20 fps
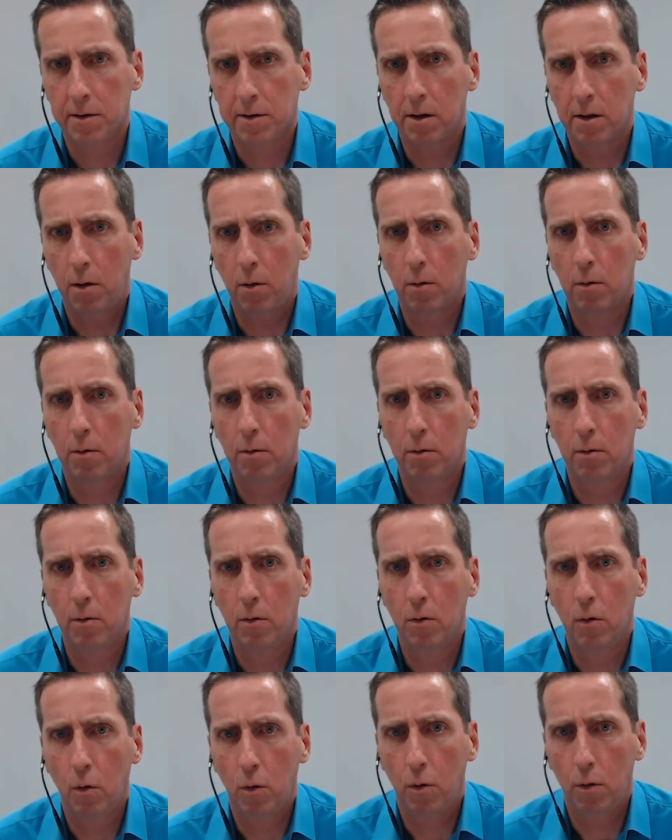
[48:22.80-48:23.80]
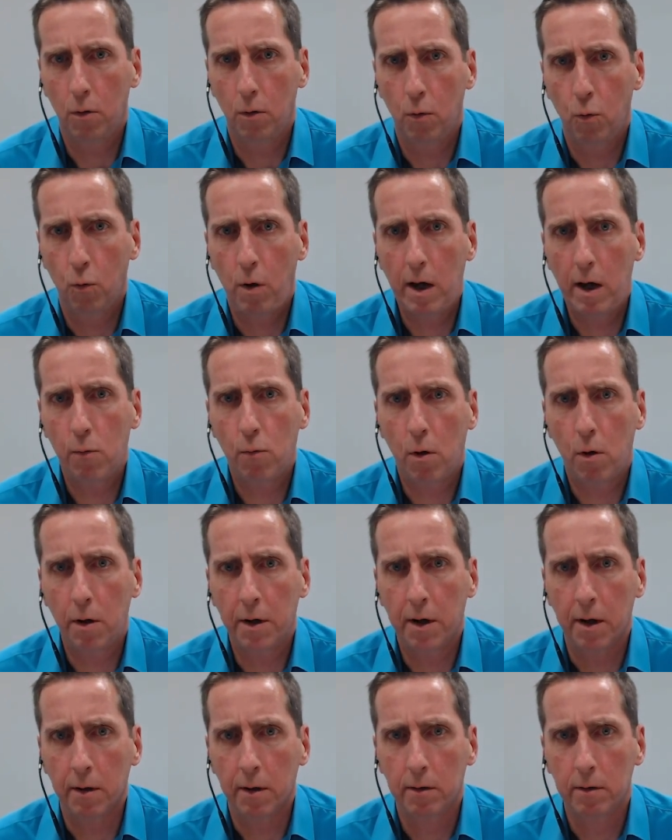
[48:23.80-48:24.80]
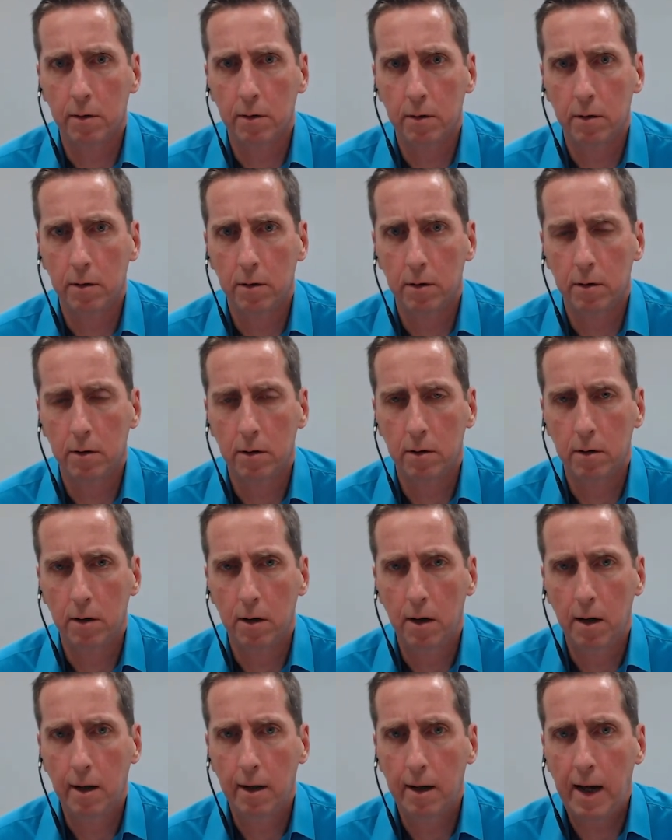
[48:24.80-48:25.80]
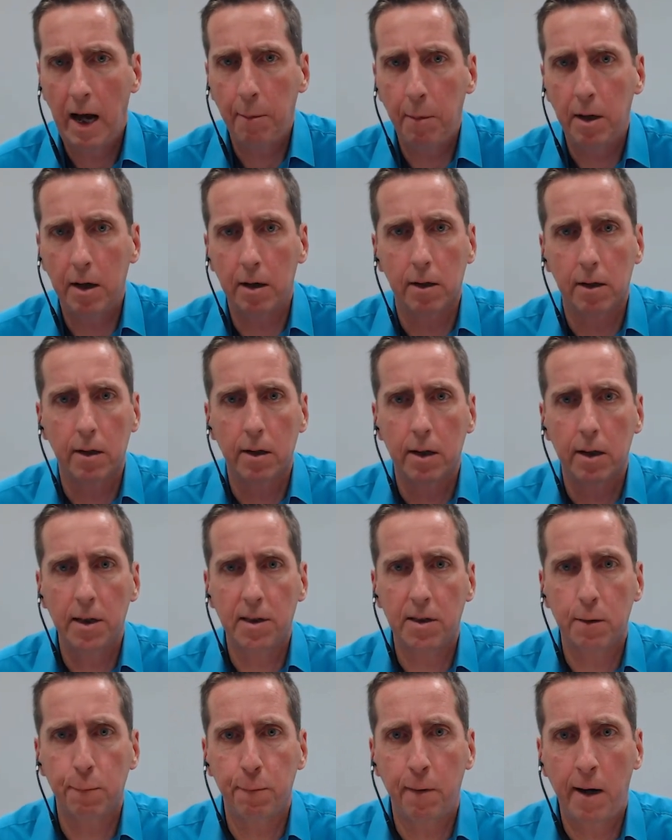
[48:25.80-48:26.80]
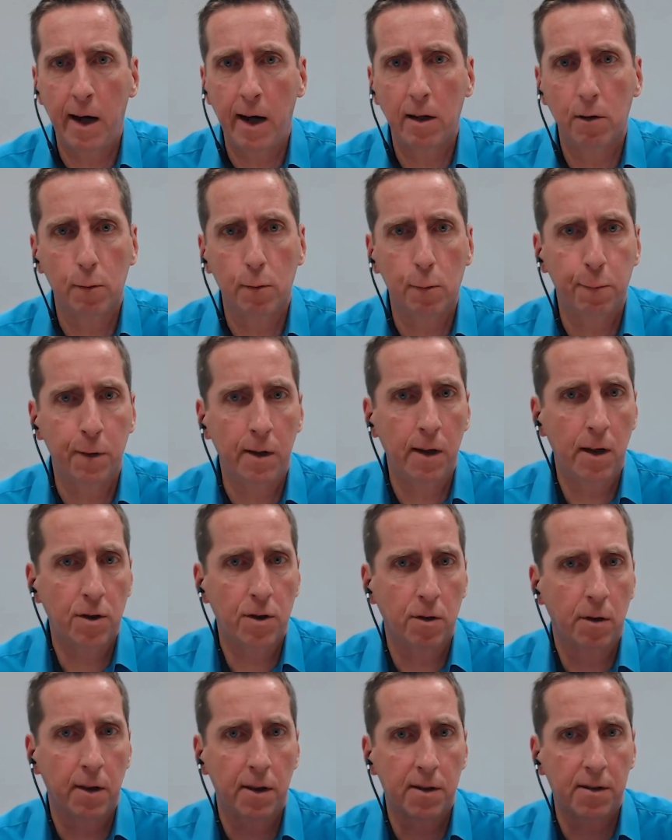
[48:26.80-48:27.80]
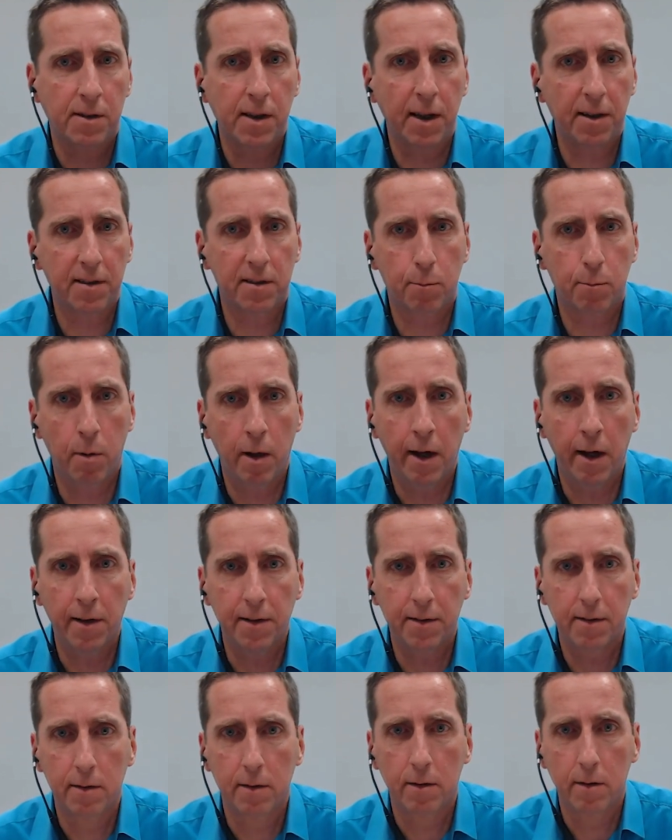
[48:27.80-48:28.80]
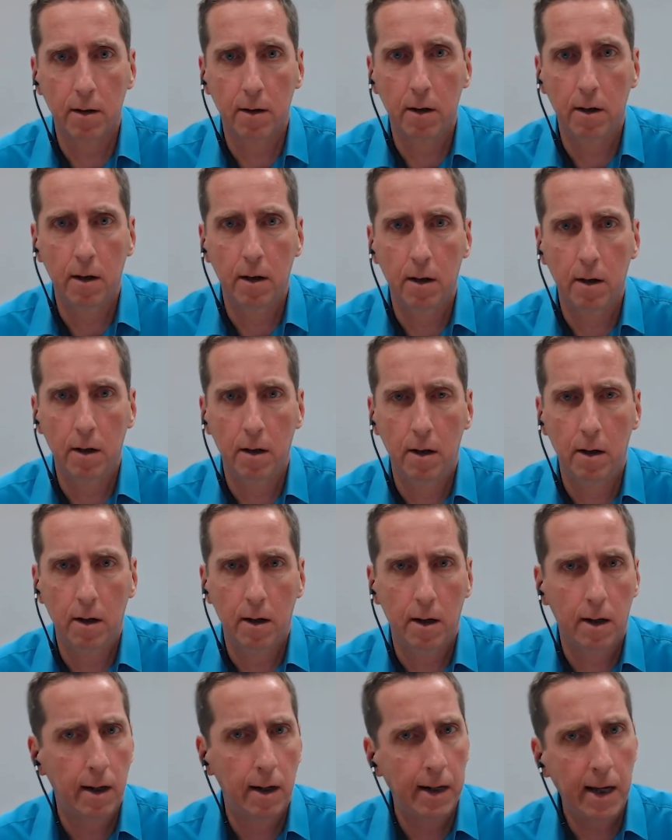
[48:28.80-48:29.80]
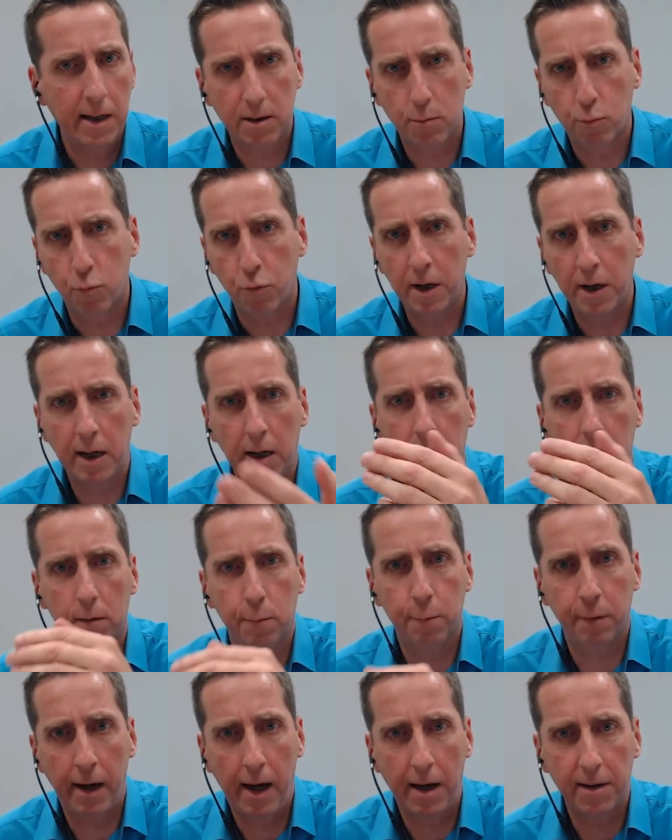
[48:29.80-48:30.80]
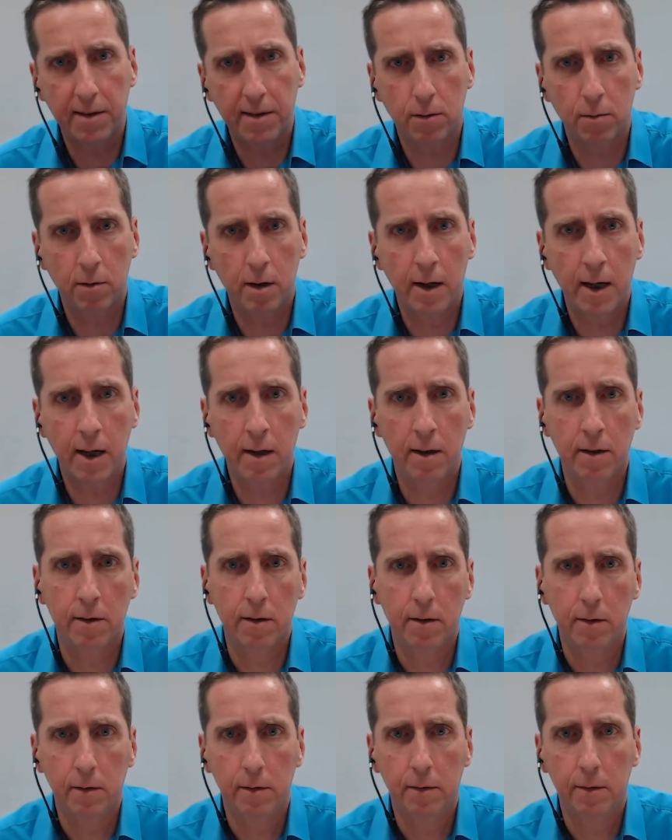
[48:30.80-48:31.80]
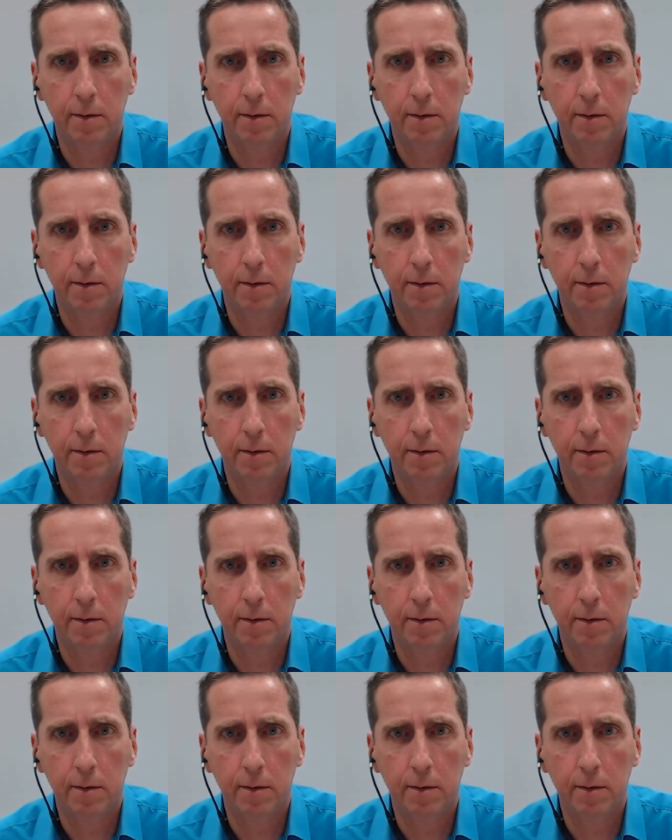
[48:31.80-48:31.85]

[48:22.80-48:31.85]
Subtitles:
So why worry? I mean, it's fine to finish on the sixth place. Let's bring it fast to an end.